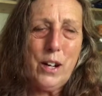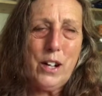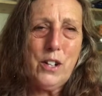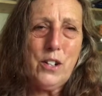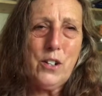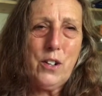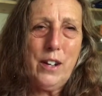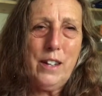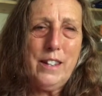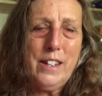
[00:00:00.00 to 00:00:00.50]

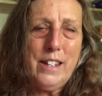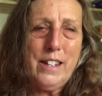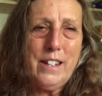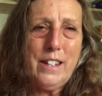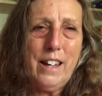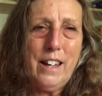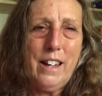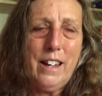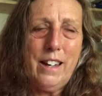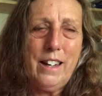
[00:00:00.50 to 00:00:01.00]
enjoy these,
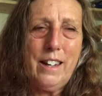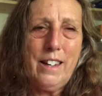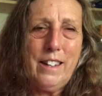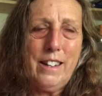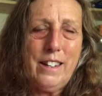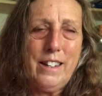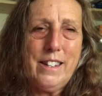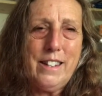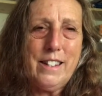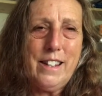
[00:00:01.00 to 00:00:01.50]
uh,
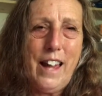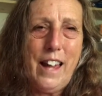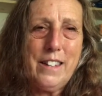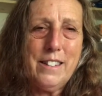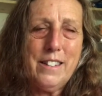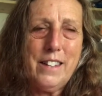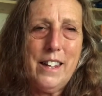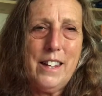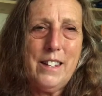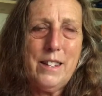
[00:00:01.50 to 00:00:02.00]
these
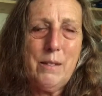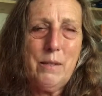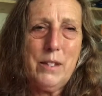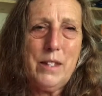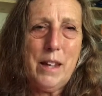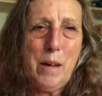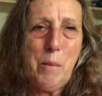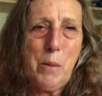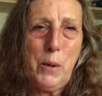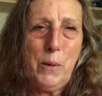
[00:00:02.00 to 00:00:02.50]
last days of
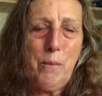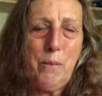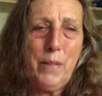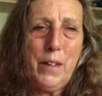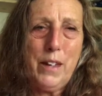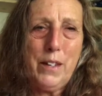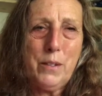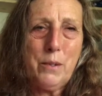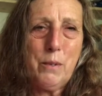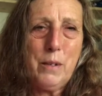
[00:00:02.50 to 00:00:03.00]
summer
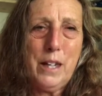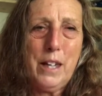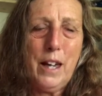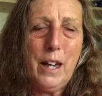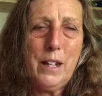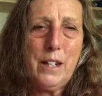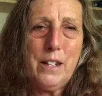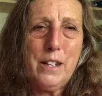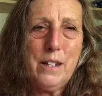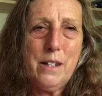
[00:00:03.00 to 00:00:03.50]
as we
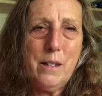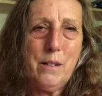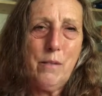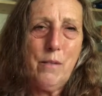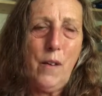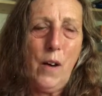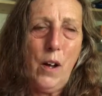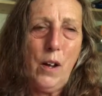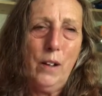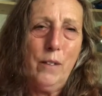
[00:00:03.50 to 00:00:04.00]
head into the
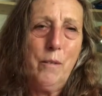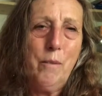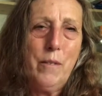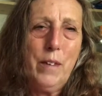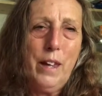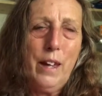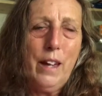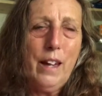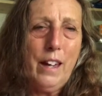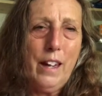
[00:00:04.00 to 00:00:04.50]
fall.
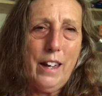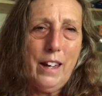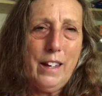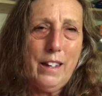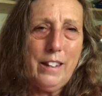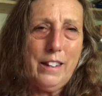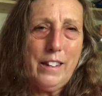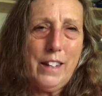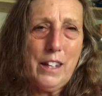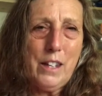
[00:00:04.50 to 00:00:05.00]

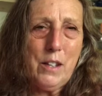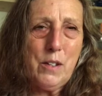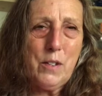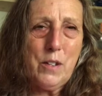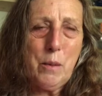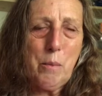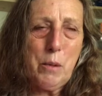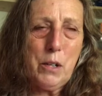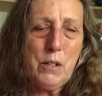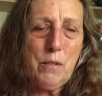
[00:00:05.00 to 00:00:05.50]
And thank you
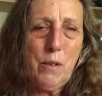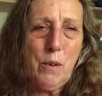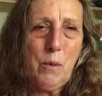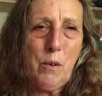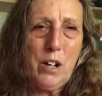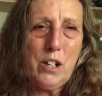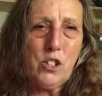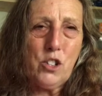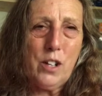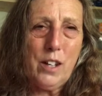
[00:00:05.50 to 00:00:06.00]
so much for
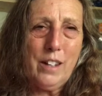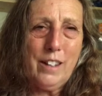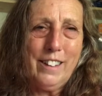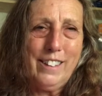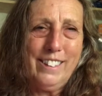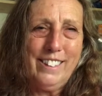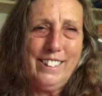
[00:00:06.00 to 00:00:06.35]
watching.